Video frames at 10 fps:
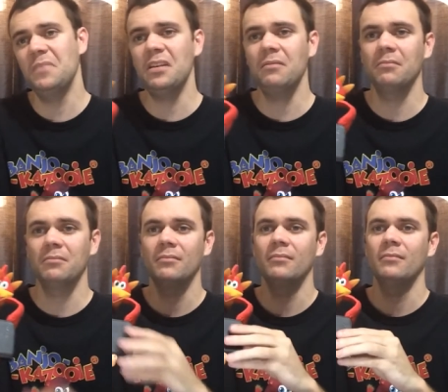Eh,
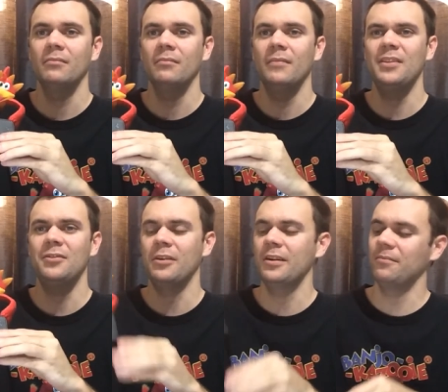
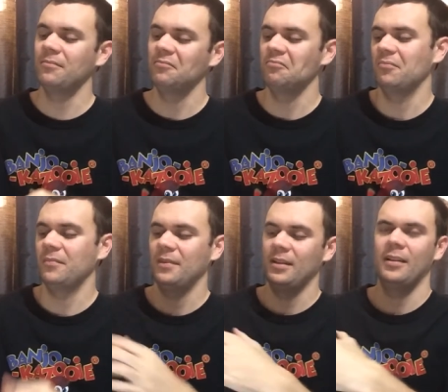that's alright.
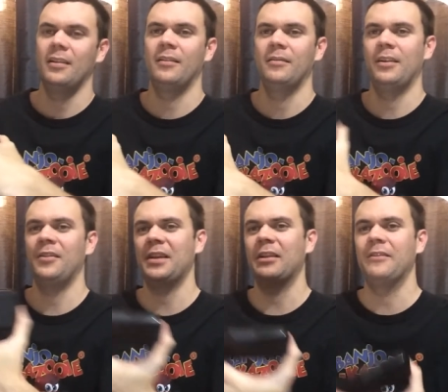I
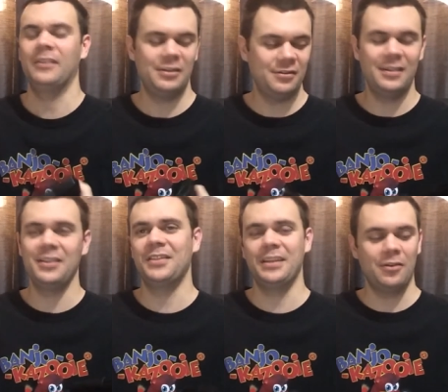don't think I'll ever need
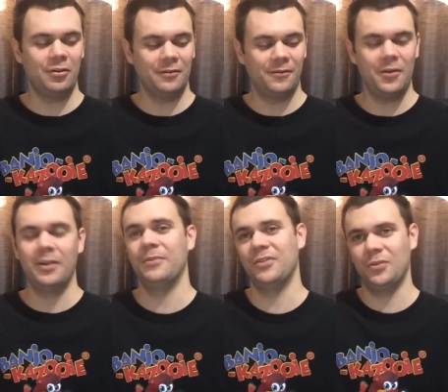this thing to hold a phone.
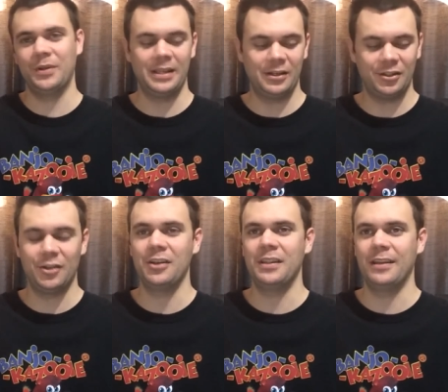I'm just doing that to
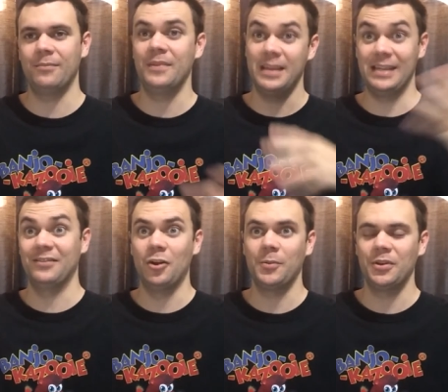show you that it
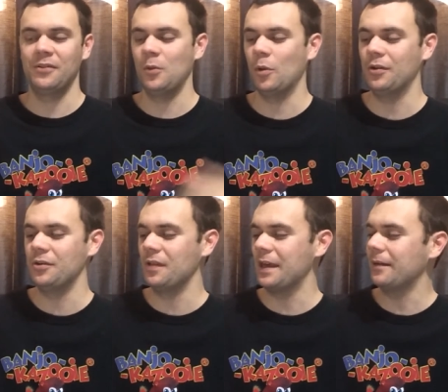is an option if you want to
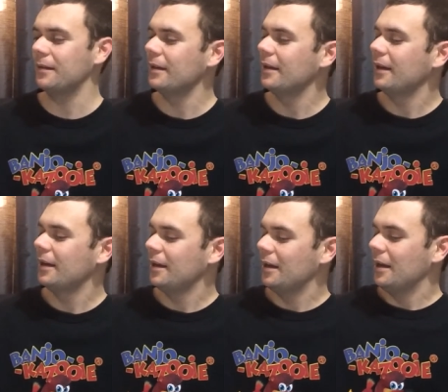do that.
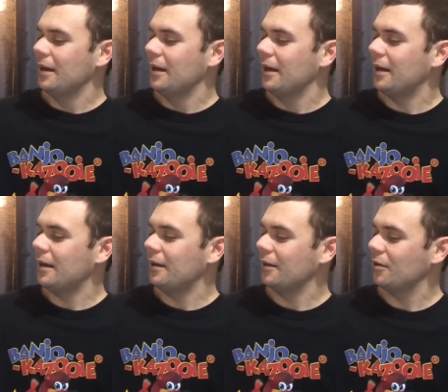
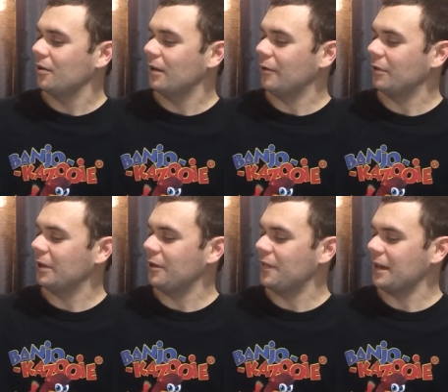Uh, cool, I
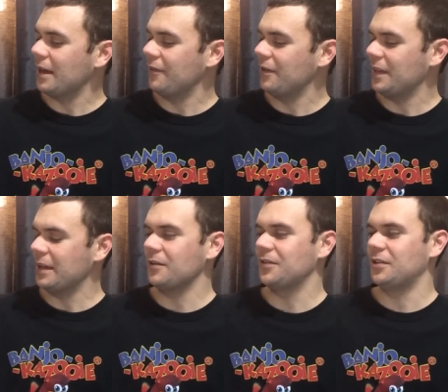really don't think I have
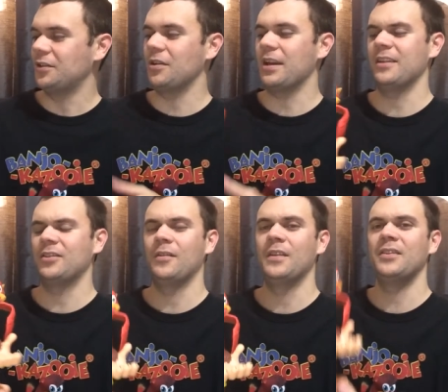anything else to
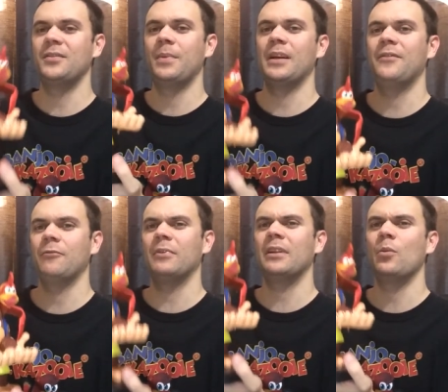showcase on this, but if
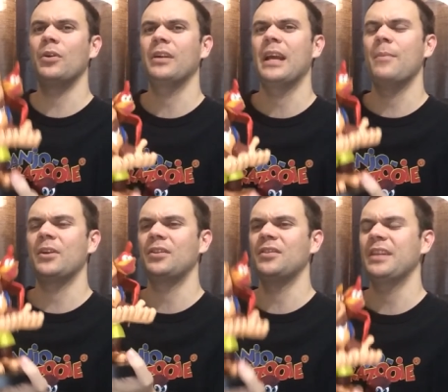you're really wondering how
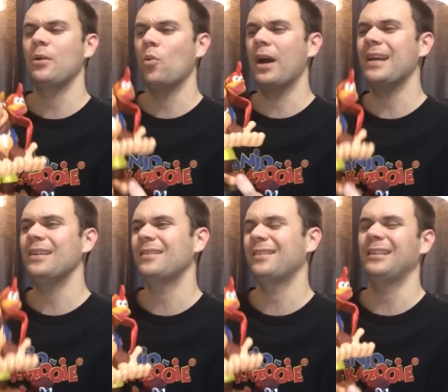much this thing
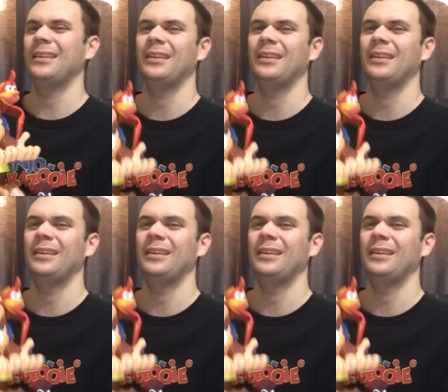weighs,